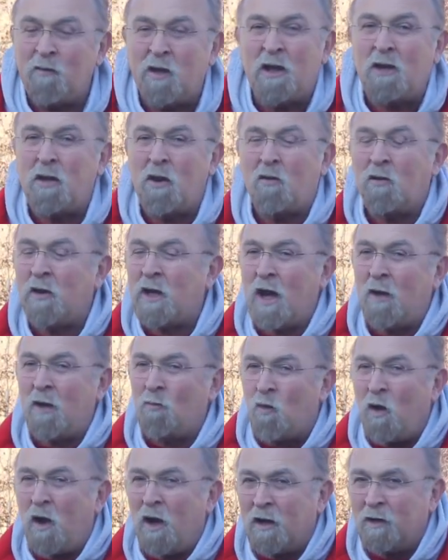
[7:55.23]
Being they only had
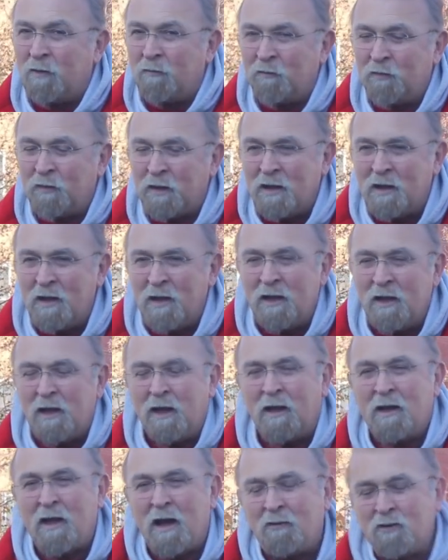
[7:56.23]
one,
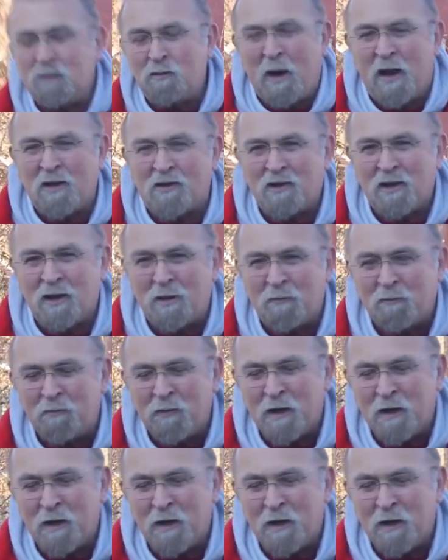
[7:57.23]
and that was Betsy.